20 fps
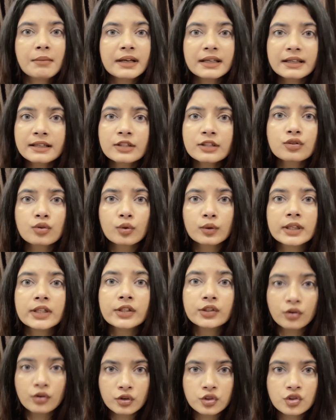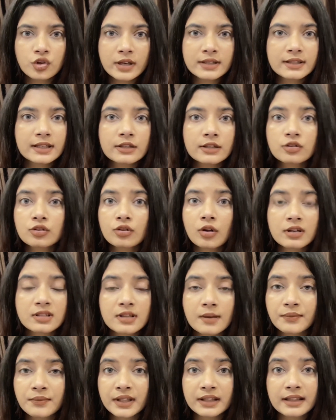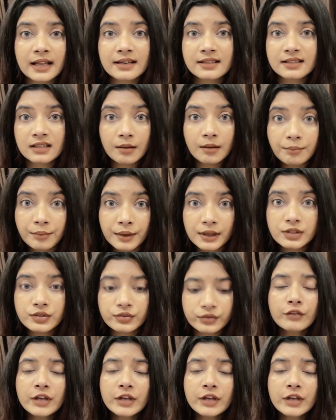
But it is totally your choice. It's not something that is compulsory.